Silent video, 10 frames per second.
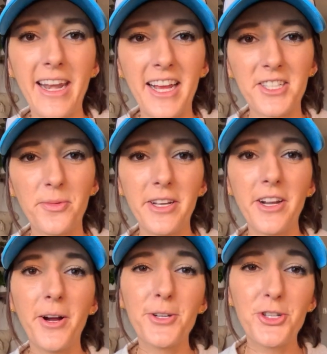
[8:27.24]
next
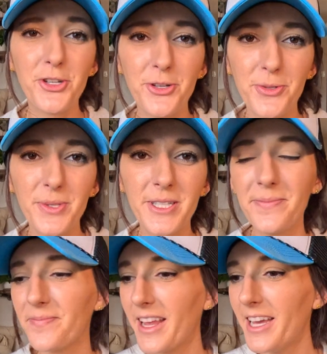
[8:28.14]
one are chews.
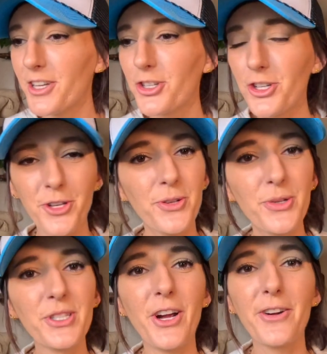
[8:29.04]

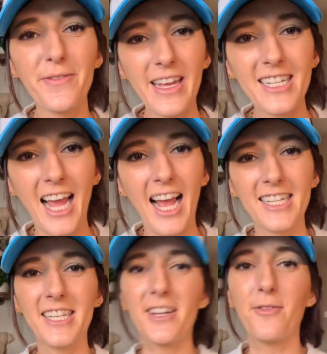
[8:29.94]
Chews are
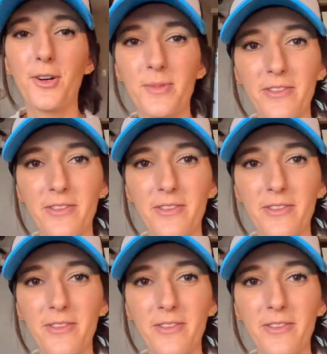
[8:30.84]
fantastic forms